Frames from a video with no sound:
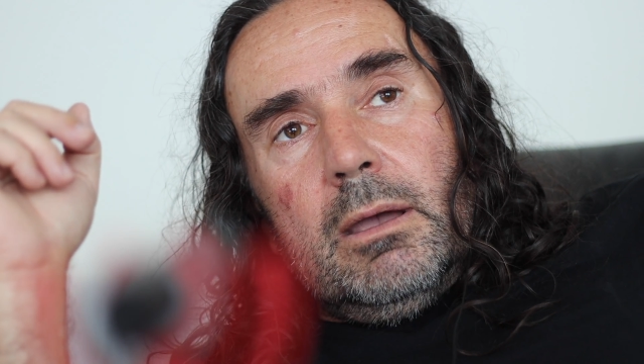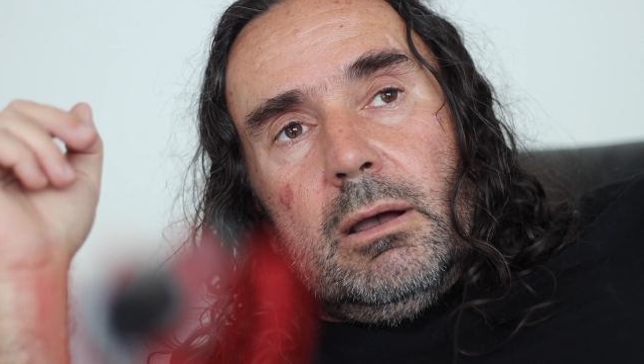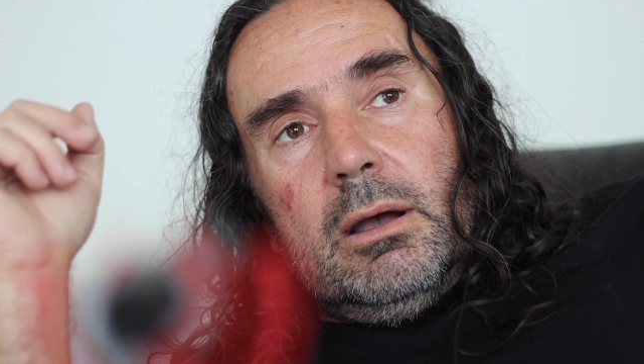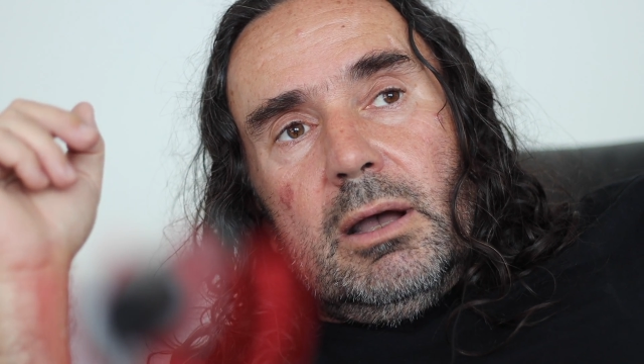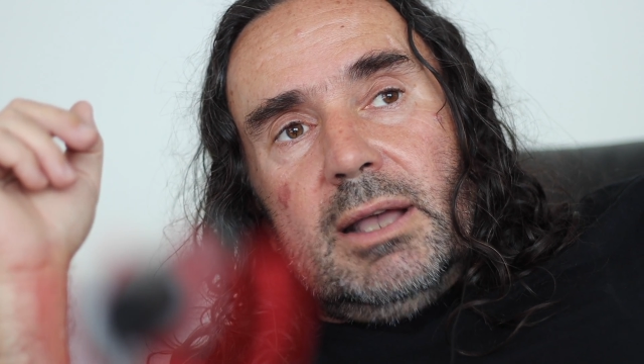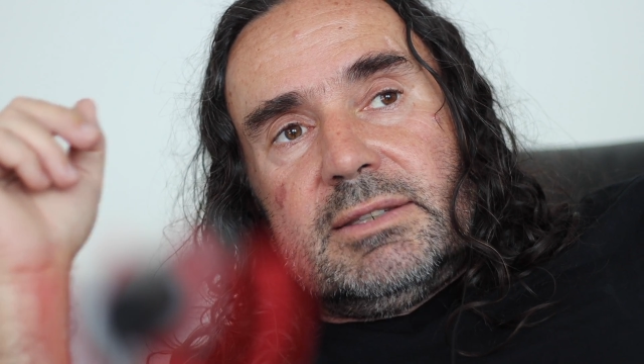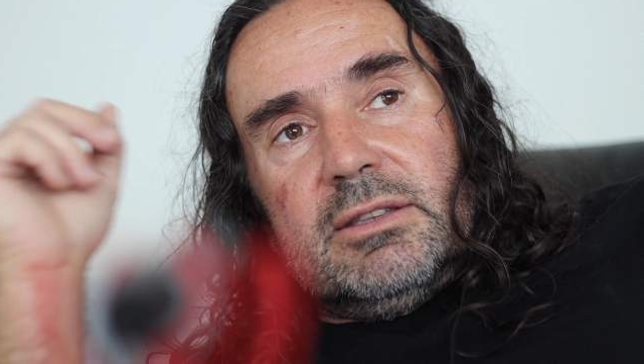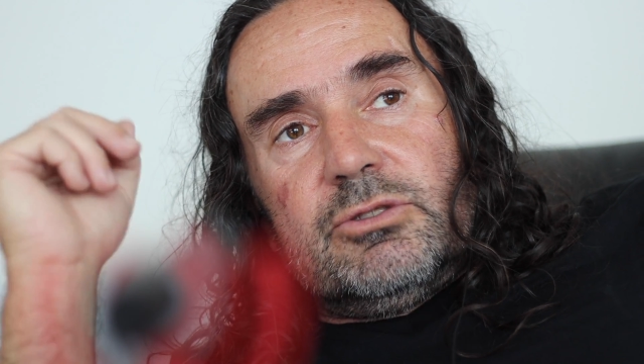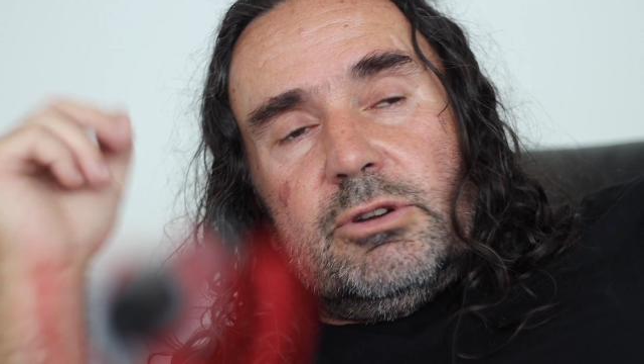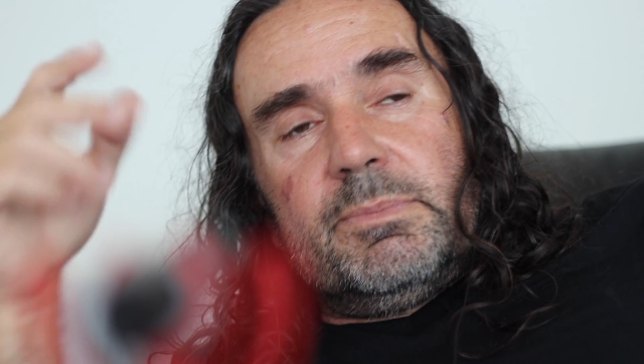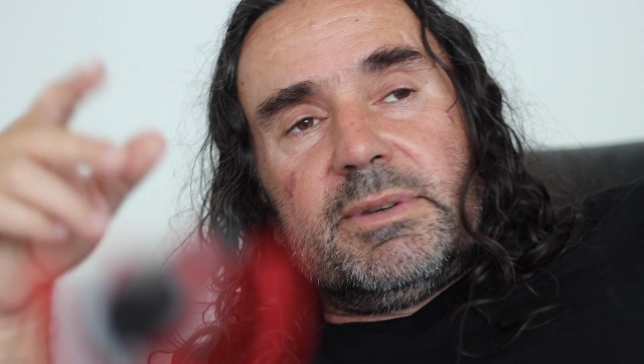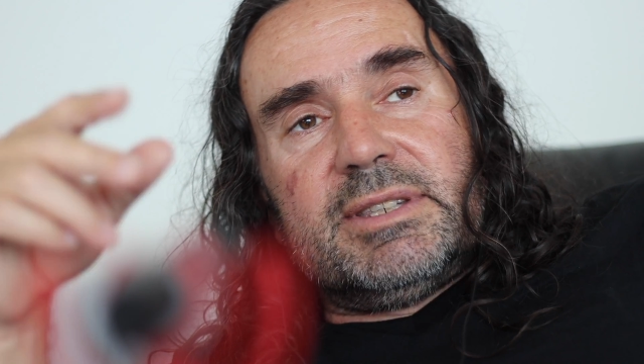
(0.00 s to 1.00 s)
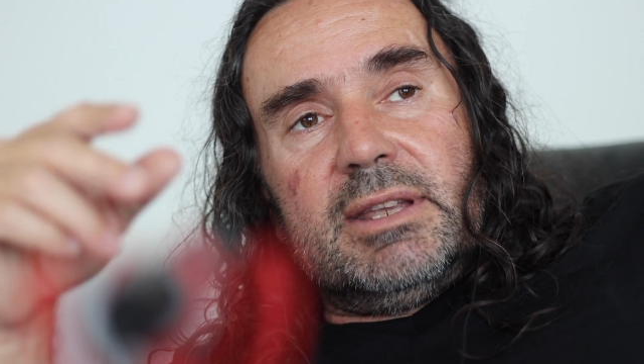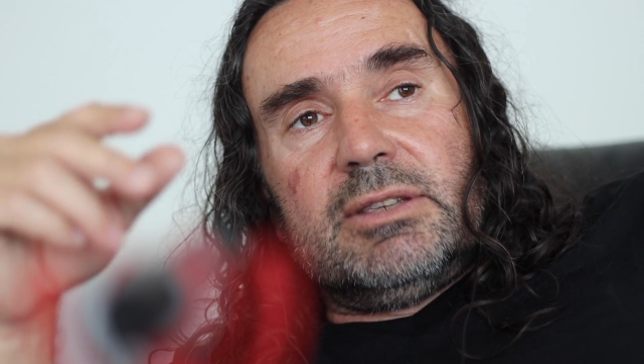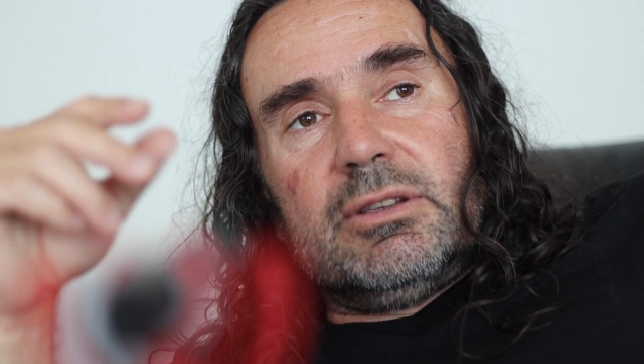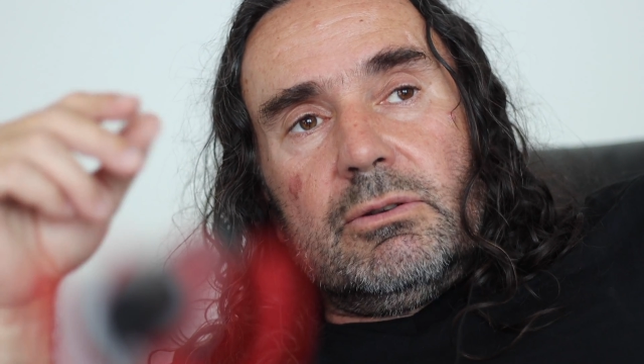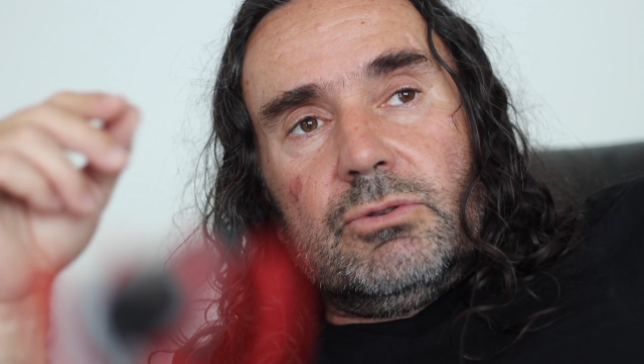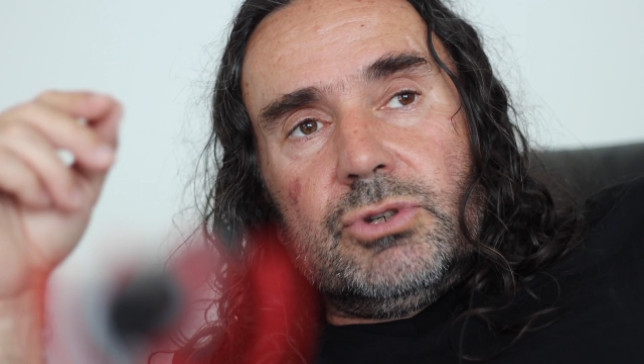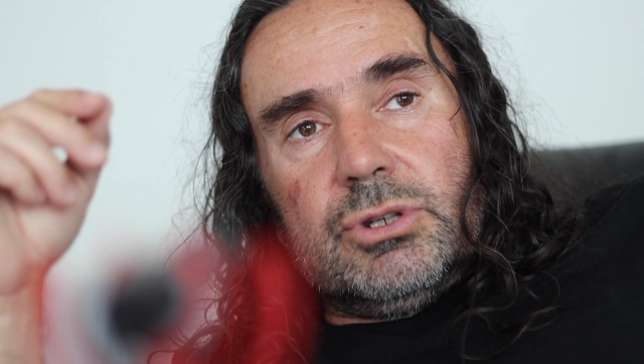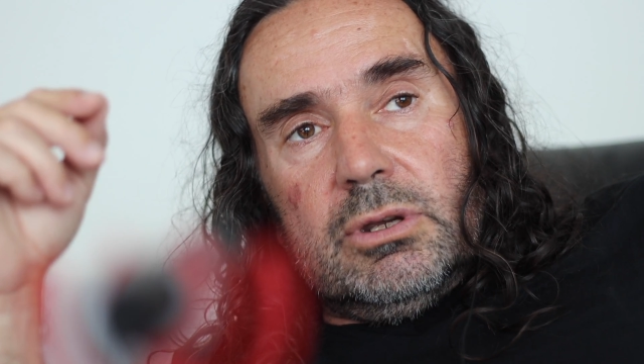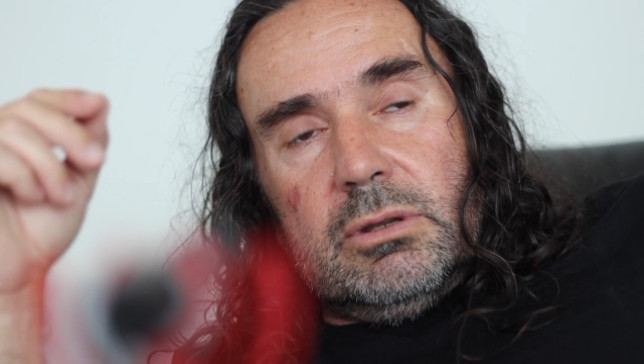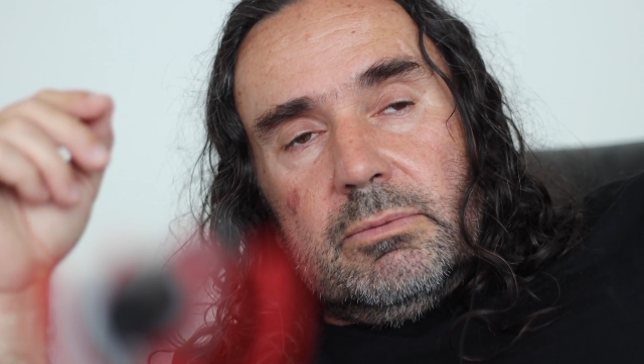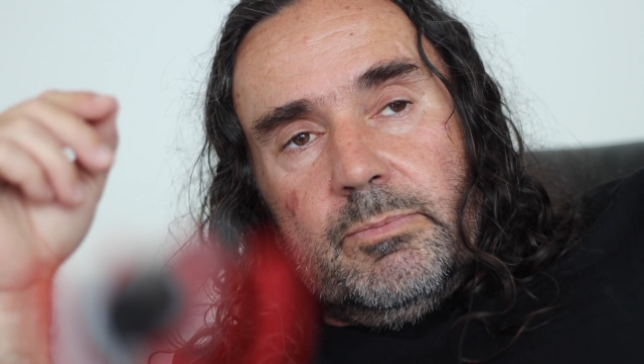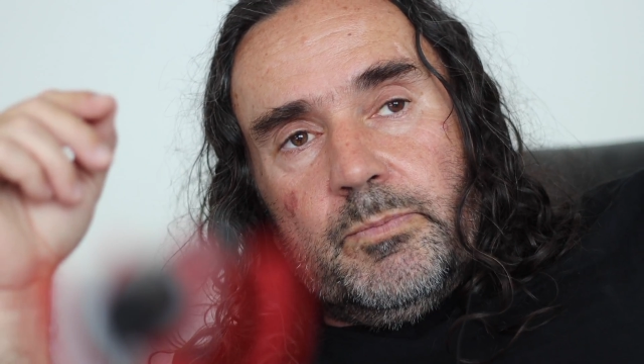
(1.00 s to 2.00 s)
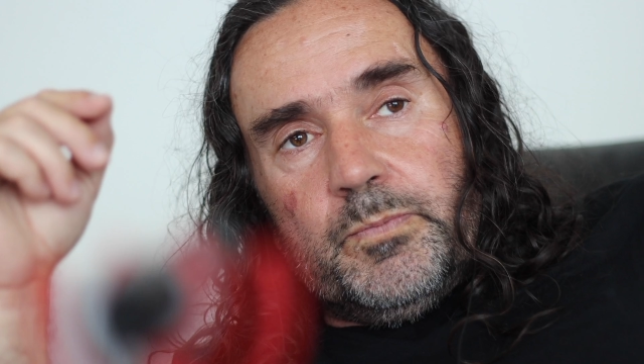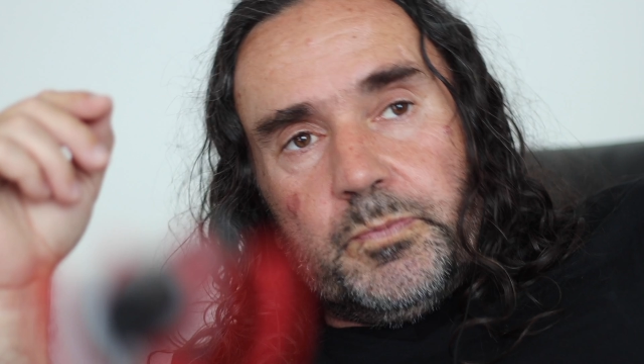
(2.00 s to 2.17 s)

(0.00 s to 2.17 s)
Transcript: as a 3% solution